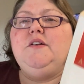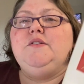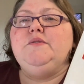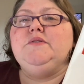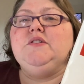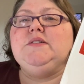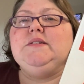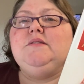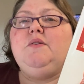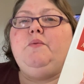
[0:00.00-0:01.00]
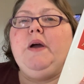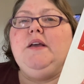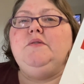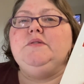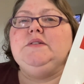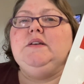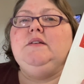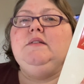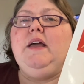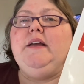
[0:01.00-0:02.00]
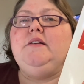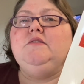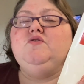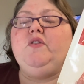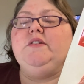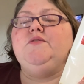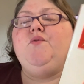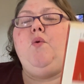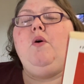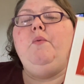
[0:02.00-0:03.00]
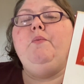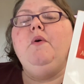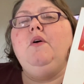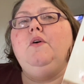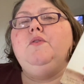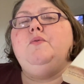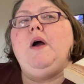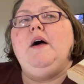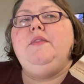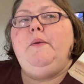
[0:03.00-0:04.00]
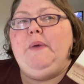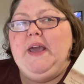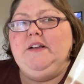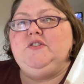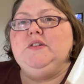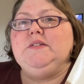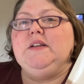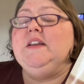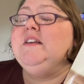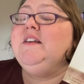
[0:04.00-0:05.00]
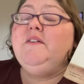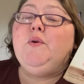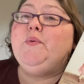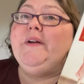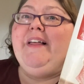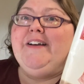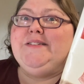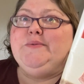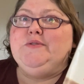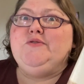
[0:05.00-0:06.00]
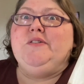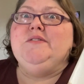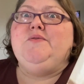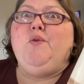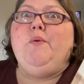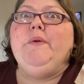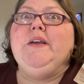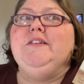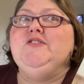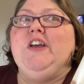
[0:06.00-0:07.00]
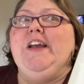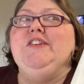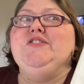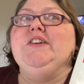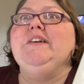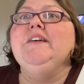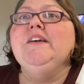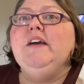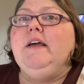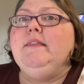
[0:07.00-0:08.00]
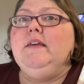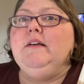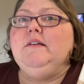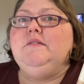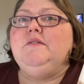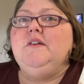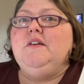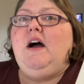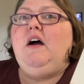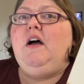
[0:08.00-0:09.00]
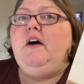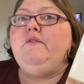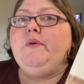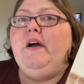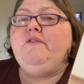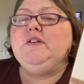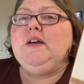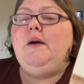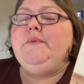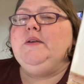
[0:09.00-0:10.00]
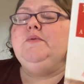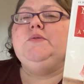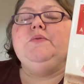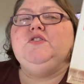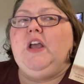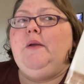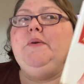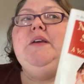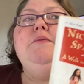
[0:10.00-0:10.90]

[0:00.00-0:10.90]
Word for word: you just, the way you've seen Landon transform throughout the pages, and he didn't even realize he was transforming and changing, and that every time that he was with Jamie, it